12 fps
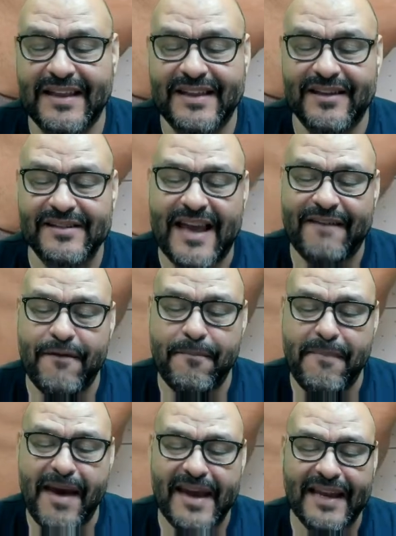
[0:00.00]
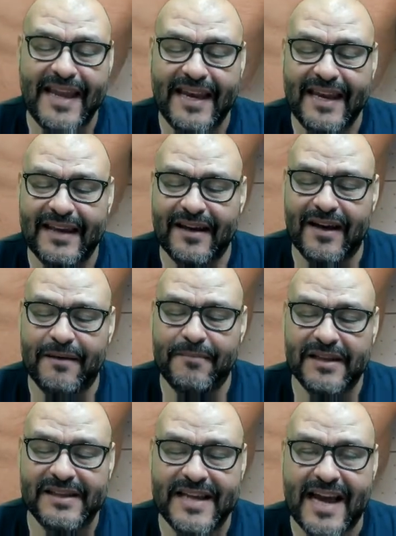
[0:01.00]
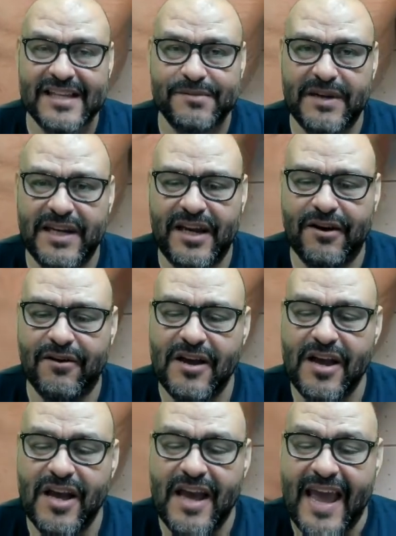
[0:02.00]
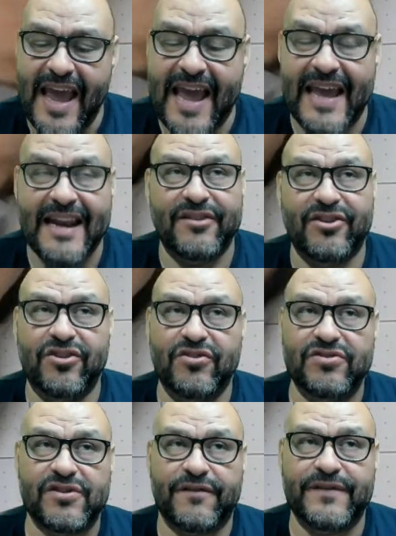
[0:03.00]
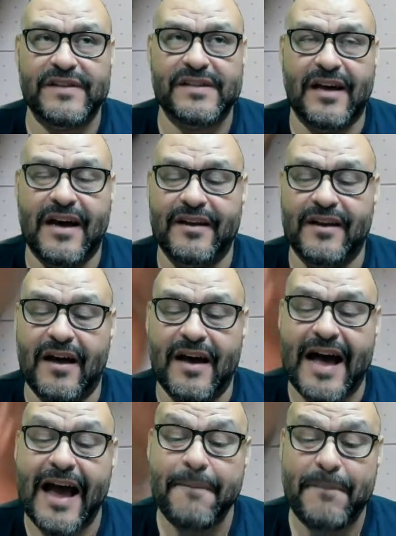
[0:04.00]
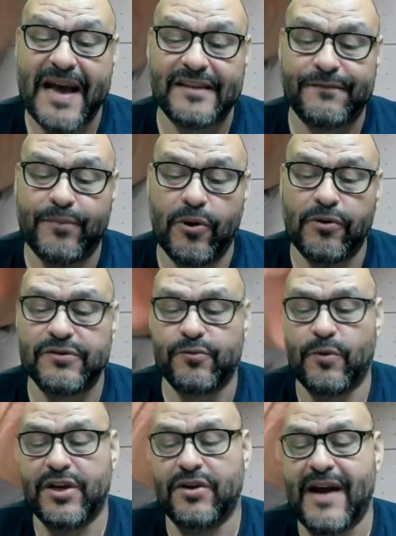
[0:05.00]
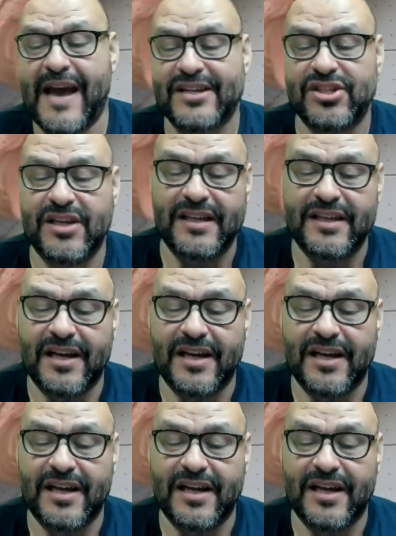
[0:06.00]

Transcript: It does have a magnetic attachment here, and on the new Surface on iPads Pros, where you actually